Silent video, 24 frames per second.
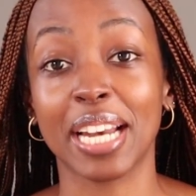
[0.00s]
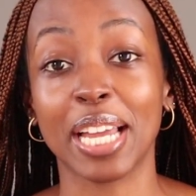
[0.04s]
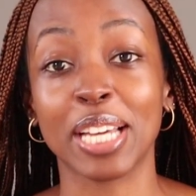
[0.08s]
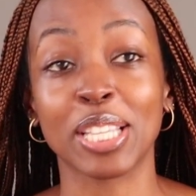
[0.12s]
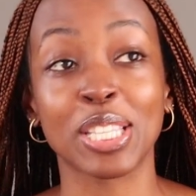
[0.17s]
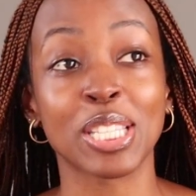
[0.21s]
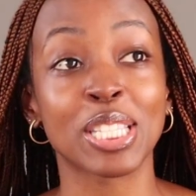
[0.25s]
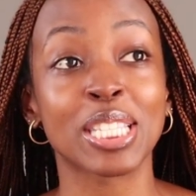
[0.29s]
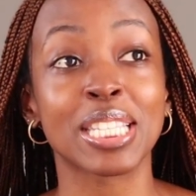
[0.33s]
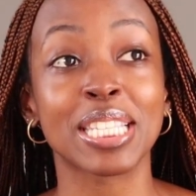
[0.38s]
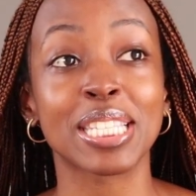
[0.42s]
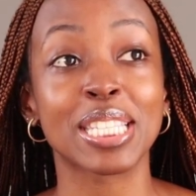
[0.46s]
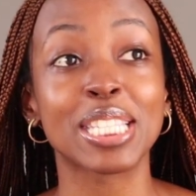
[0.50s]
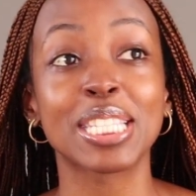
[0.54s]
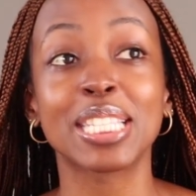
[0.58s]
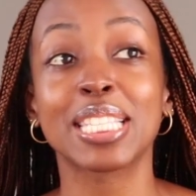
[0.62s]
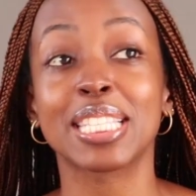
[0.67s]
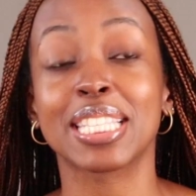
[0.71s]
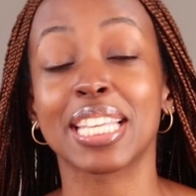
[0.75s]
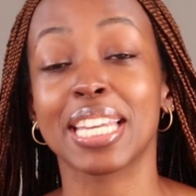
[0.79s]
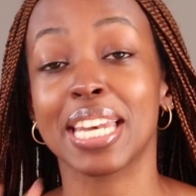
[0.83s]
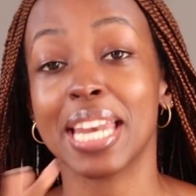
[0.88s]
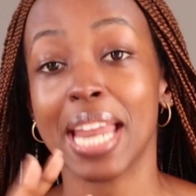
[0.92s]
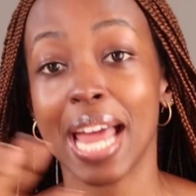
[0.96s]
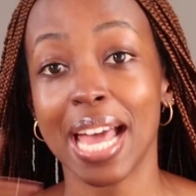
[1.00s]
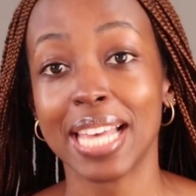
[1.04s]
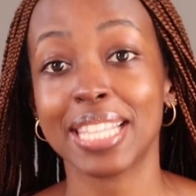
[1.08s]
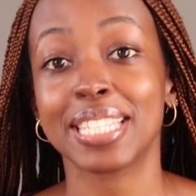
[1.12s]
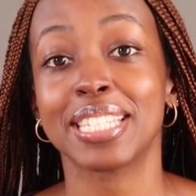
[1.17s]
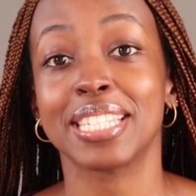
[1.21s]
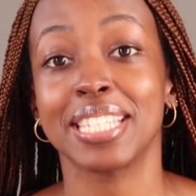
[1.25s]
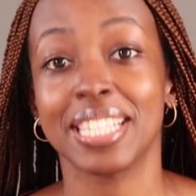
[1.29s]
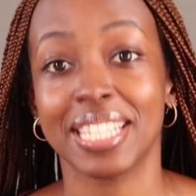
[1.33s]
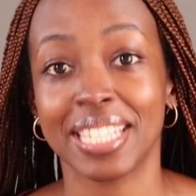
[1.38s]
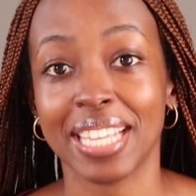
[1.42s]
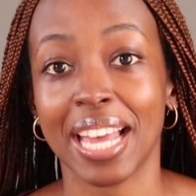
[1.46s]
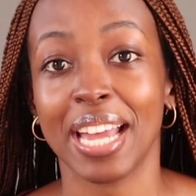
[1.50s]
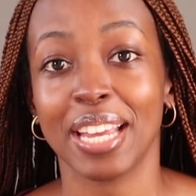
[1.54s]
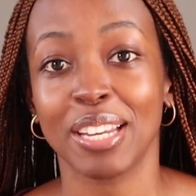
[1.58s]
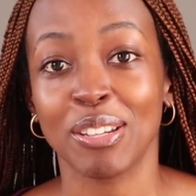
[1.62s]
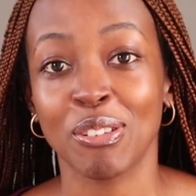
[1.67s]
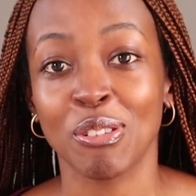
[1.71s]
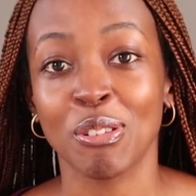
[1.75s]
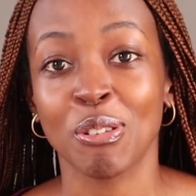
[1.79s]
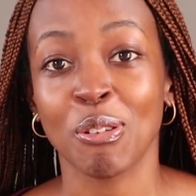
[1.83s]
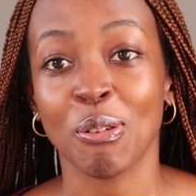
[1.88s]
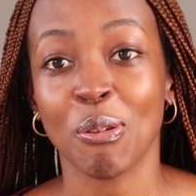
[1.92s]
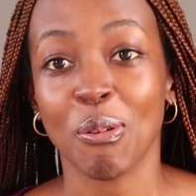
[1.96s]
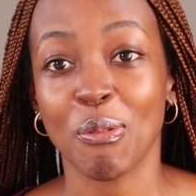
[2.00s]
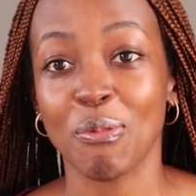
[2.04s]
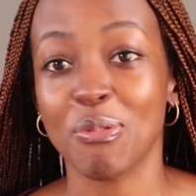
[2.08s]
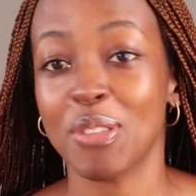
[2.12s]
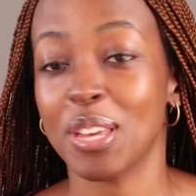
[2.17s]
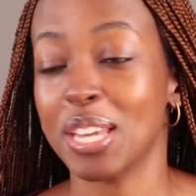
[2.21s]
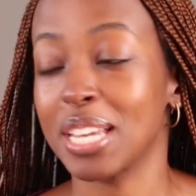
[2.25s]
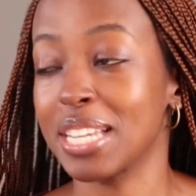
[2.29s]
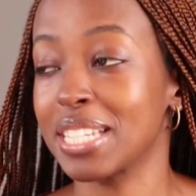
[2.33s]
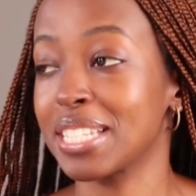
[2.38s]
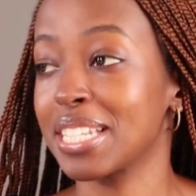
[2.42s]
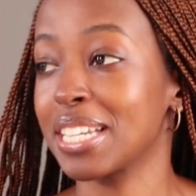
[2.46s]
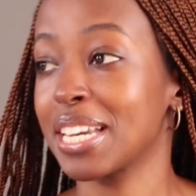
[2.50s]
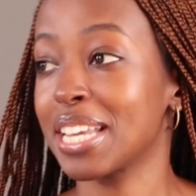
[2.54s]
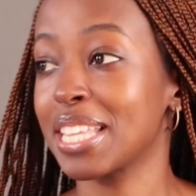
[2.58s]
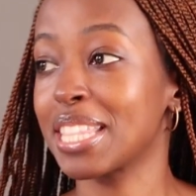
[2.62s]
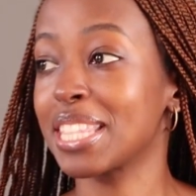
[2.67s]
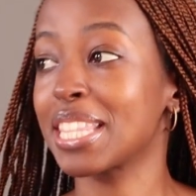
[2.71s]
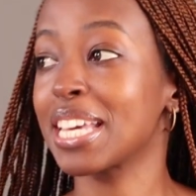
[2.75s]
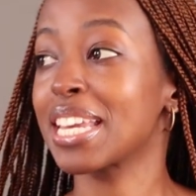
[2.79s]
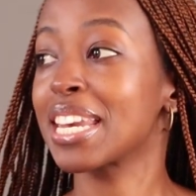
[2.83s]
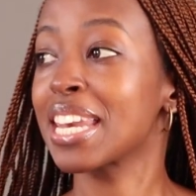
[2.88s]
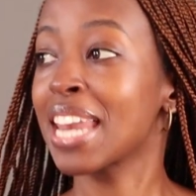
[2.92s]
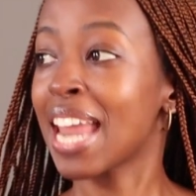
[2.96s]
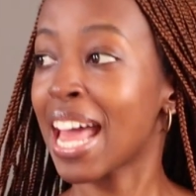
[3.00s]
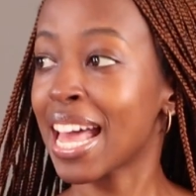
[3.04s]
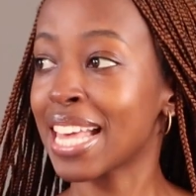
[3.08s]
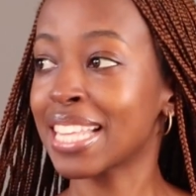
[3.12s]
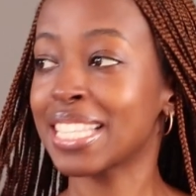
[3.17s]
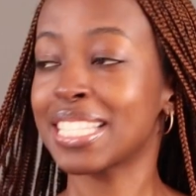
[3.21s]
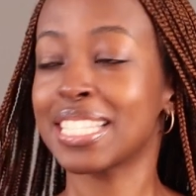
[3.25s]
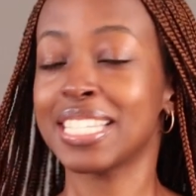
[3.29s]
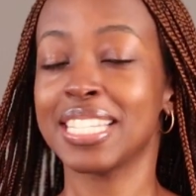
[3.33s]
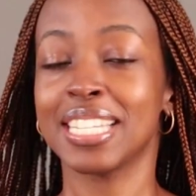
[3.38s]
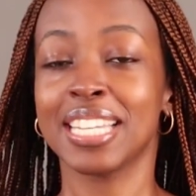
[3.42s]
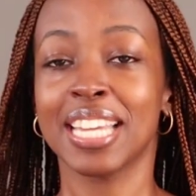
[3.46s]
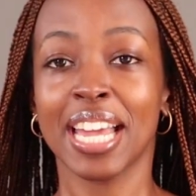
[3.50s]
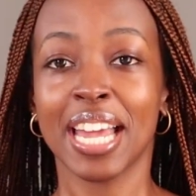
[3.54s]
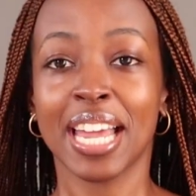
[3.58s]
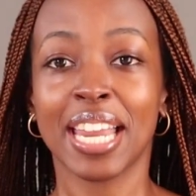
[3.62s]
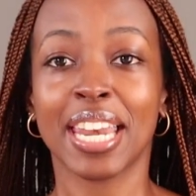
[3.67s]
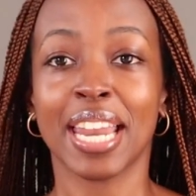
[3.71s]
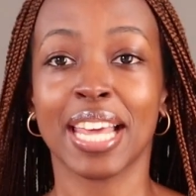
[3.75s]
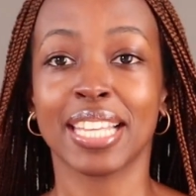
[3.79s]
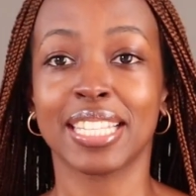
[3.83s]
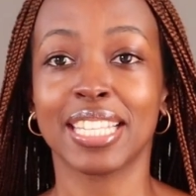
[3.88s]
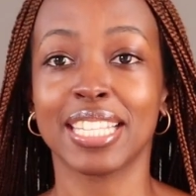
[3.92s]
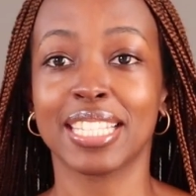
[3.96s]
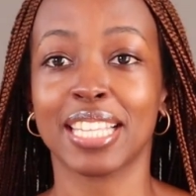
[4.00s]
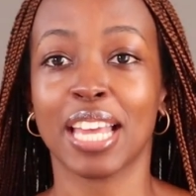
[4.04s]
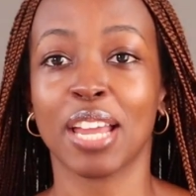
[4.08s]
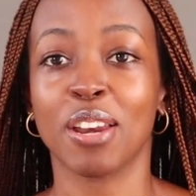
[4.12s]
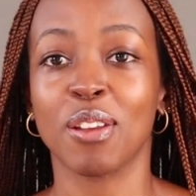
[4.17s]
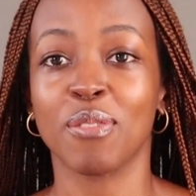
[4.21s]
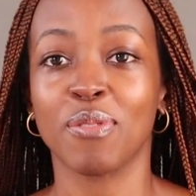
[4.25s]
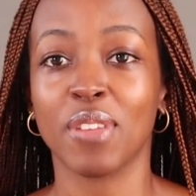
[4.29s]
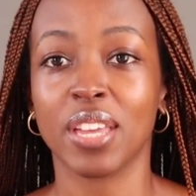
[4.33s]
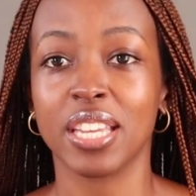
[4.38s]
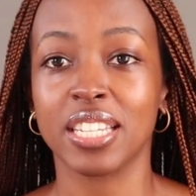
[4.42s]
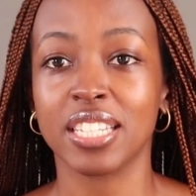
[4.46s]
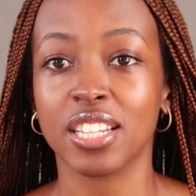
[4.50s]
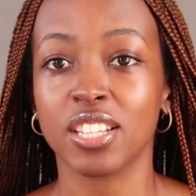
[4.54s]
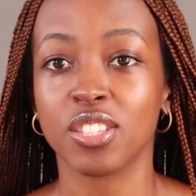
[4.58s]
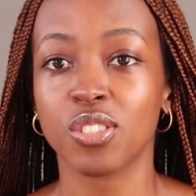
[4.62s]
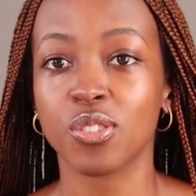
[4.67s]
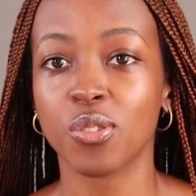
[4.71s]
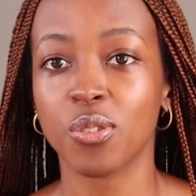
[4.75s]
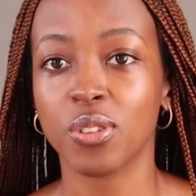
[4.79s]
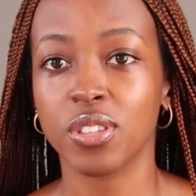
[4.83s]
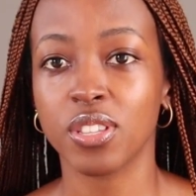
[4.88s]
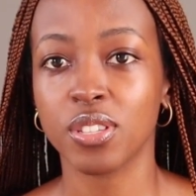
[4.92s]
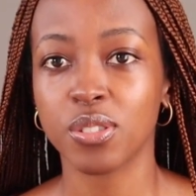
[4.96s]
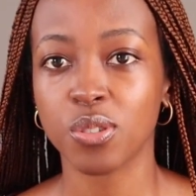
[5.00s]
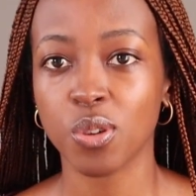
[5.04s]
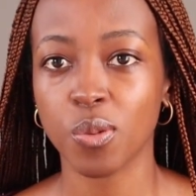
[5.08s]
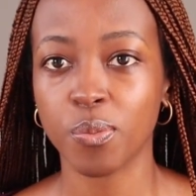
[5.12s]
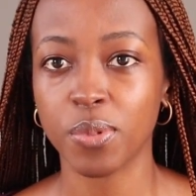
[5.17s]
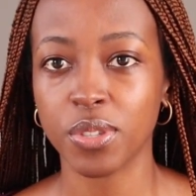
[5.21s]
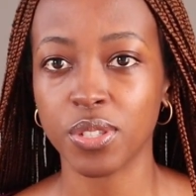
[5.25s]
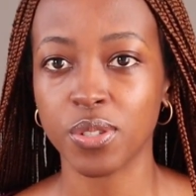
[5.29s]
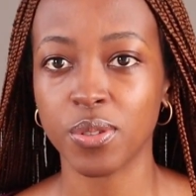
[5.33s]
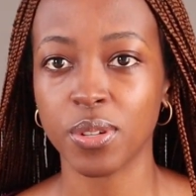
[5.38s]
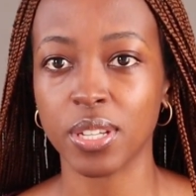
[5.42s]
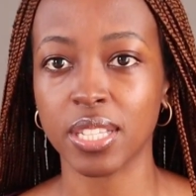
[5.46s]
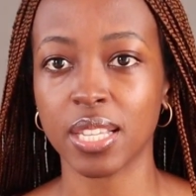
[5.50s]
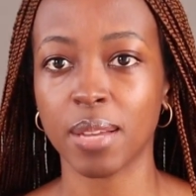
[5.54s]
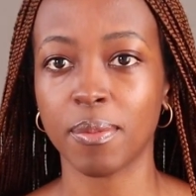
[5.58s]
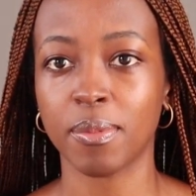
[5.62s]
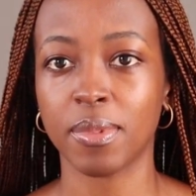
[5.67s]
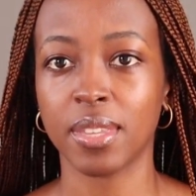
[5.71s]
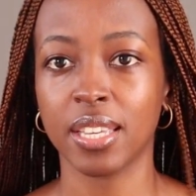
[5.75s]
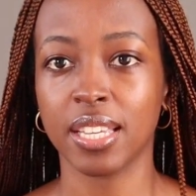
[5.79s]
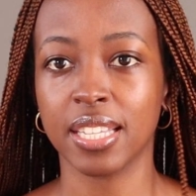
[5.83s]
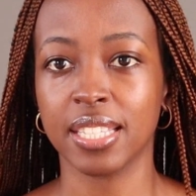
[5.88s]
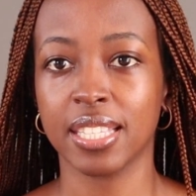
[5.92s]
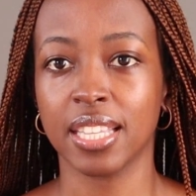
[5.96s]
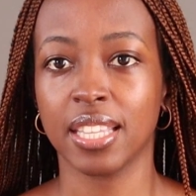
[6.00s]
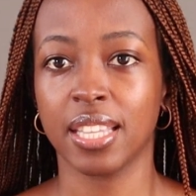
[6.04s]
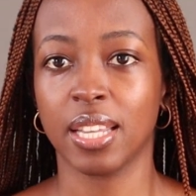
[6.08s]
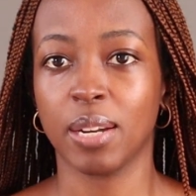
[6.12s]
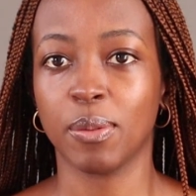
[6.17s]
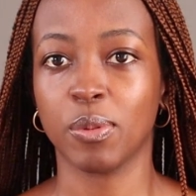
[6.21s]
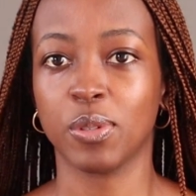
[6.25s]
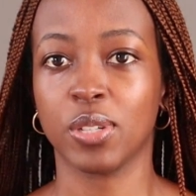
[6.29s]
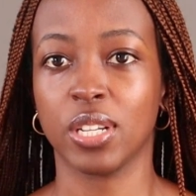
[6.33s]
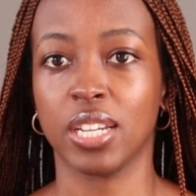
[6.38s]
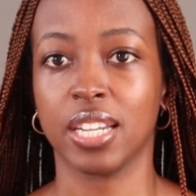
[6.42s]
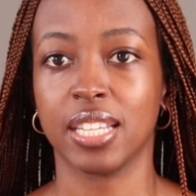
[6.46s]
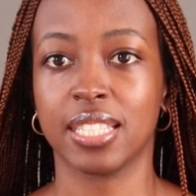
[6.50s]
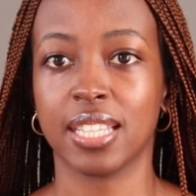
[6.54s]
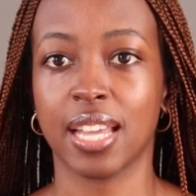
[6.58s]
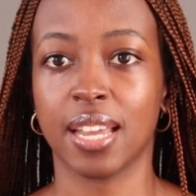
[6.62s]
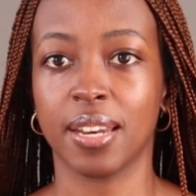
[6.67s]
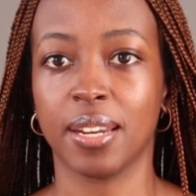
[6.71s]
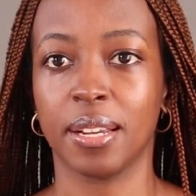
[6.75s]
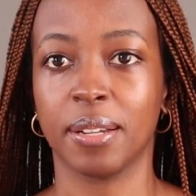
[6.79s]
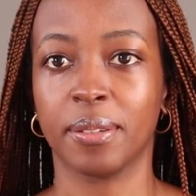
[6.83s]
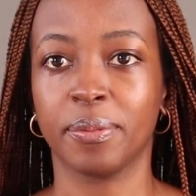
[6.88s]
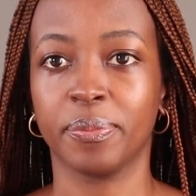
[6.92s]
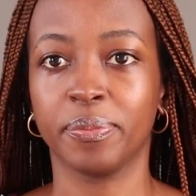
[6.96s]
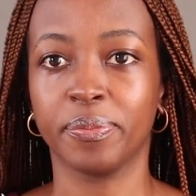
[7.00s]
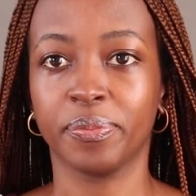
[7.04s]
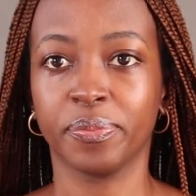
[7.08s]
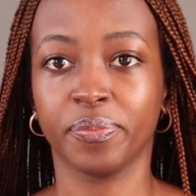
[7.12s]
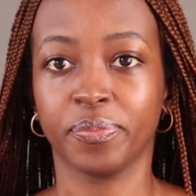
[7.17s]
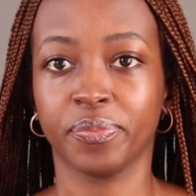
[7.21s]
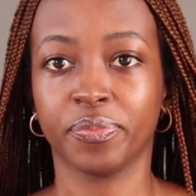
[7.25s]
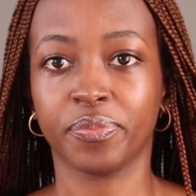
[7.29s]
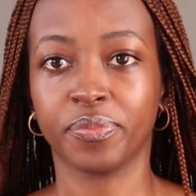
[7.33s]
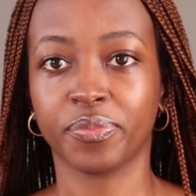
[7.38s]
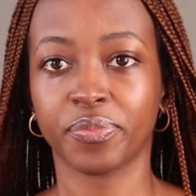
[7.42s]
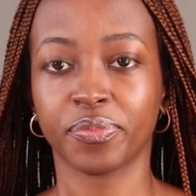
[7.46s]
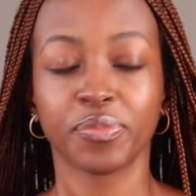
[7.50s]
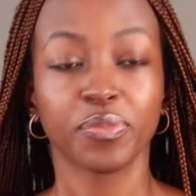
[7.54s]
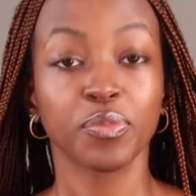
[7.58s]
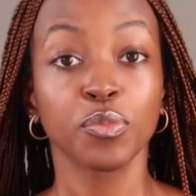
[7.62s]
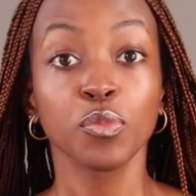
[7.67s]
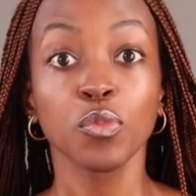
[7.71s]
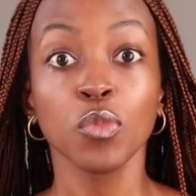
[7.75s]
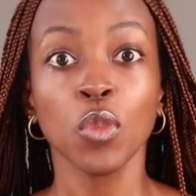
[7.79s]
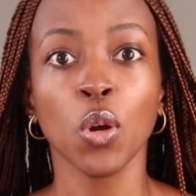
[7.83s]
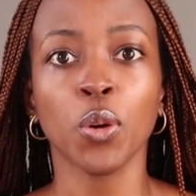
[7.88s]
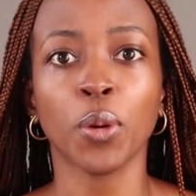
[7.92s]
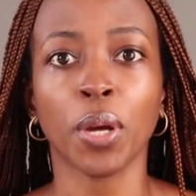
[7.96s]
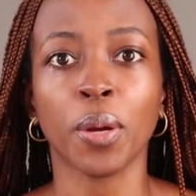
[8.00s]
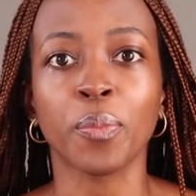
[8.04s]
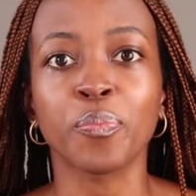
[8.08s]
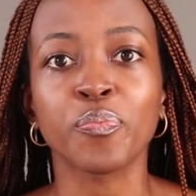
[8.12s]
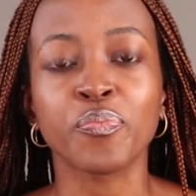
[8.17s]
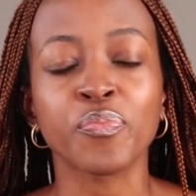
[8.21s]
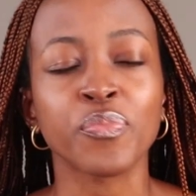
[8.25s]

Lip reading: Like, this is the nasty side of the internet. The nasty side of the internet. Sorry, this top is doing some things that I'm not understanding. Okay.